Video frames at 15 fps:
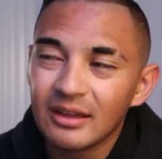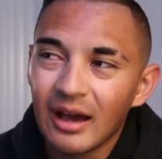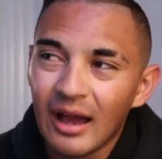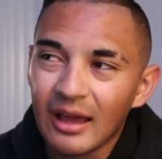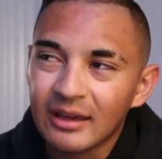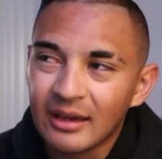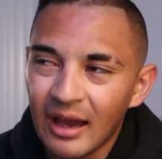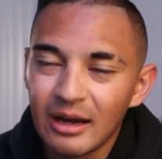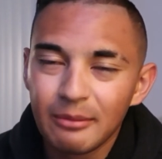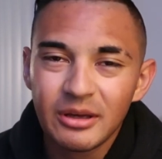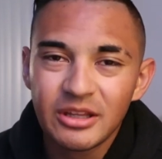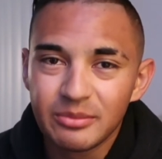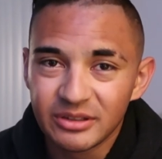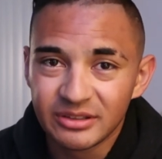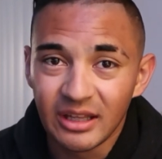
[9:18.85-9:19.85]
I kind of
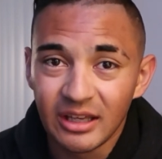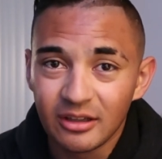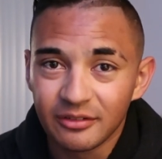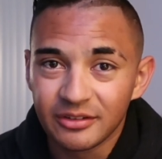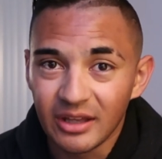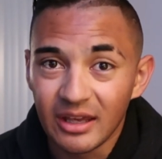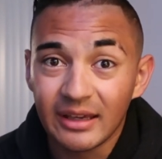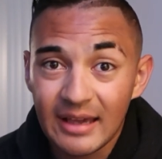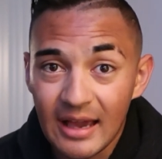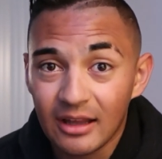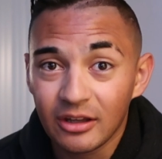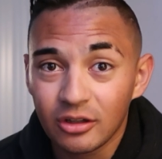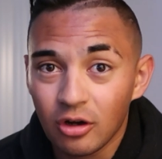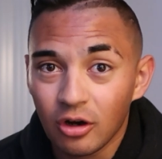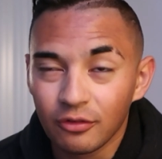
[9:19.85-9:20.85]
made the mistake of saying
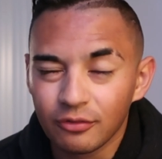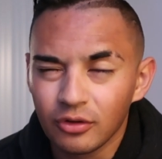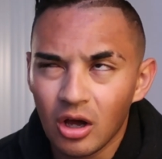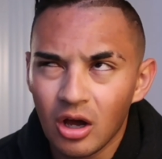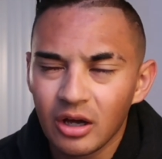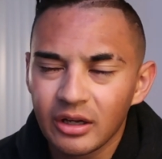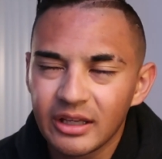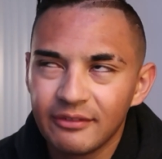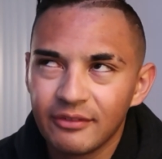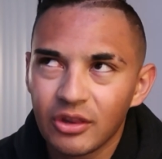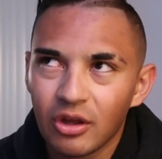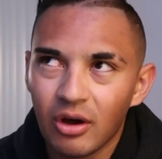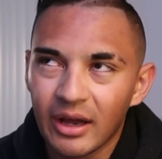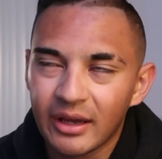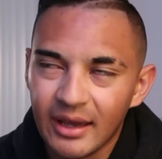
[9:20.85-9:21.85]
CaliCar Vlog, even
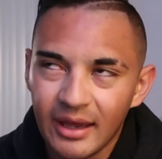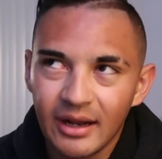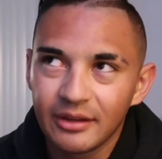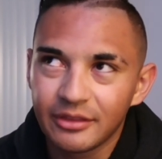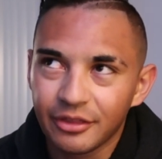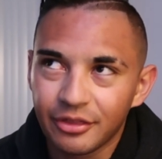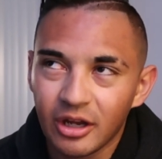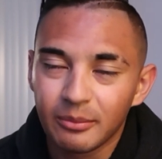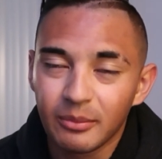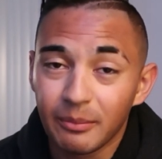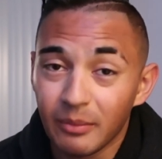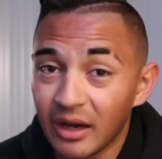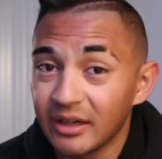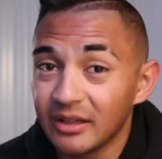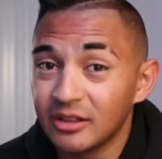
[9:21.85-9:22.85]
though I kind of had the thought in my
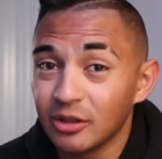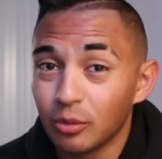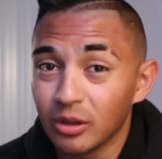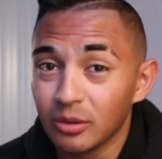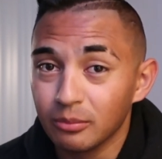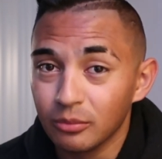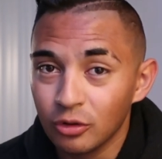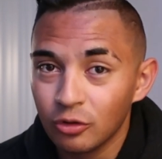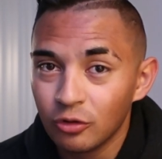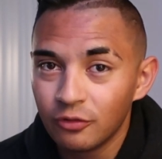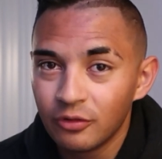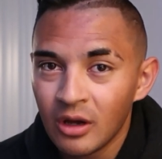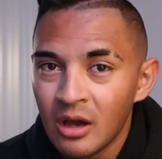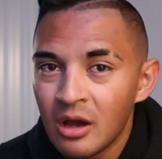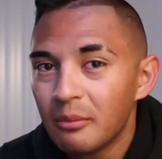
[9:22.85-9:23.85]
mind I did want to move.